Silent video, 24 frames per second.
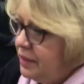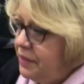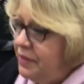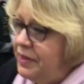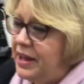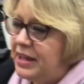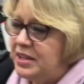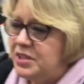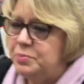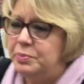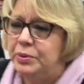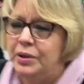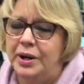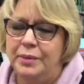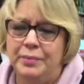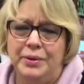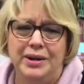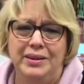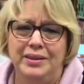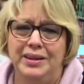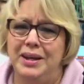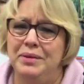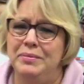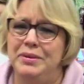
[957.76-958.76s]
That's
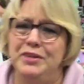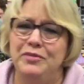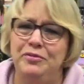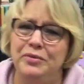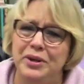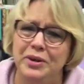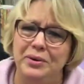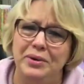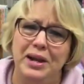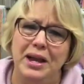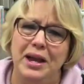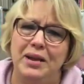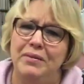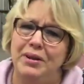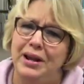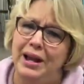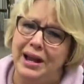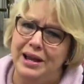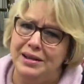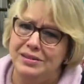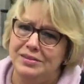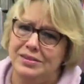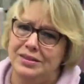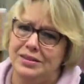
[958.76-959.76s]
primarily, I mean, if we don't have it
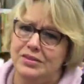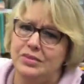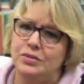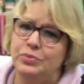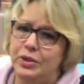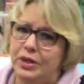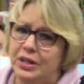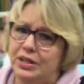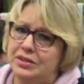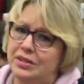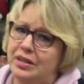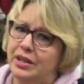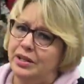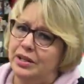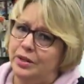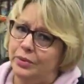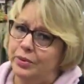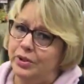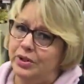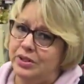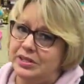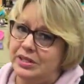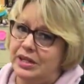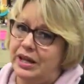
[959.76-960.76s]
ask us, we can tell you
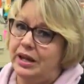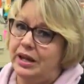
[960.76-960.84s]
where it's